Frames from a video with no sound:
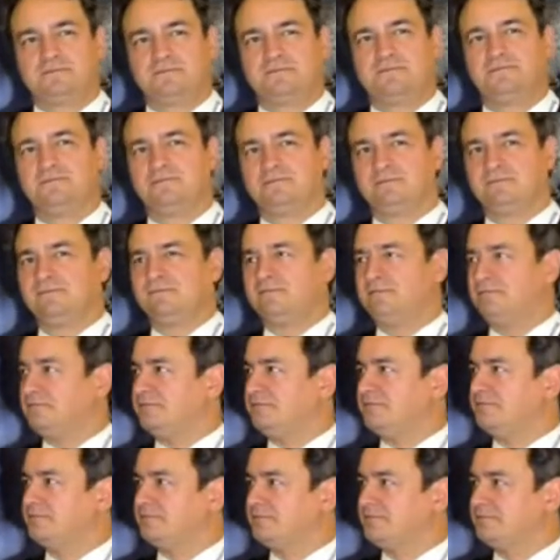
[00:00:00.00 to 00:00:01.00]

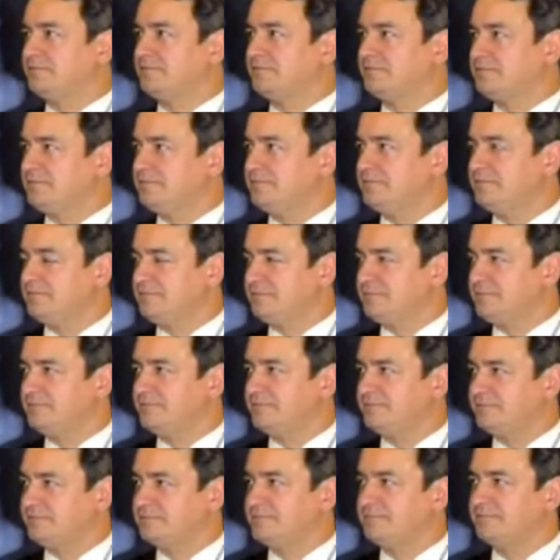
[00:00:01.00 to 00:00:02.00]

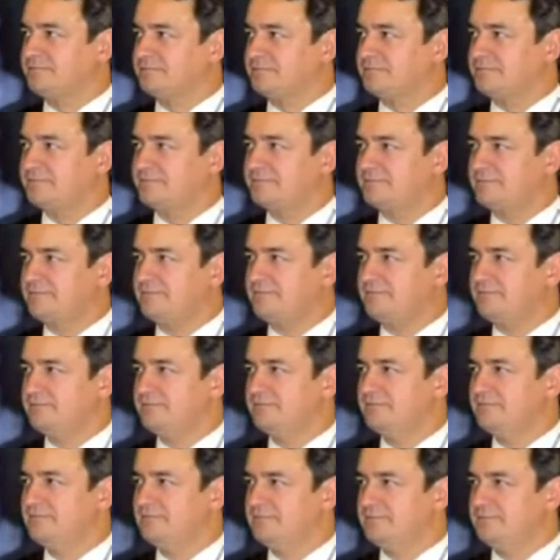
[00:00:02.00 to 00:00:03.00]

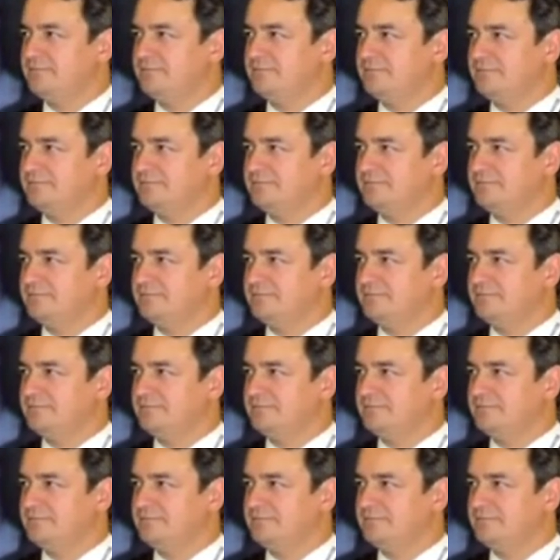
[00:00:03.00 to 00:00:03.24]
[no speech]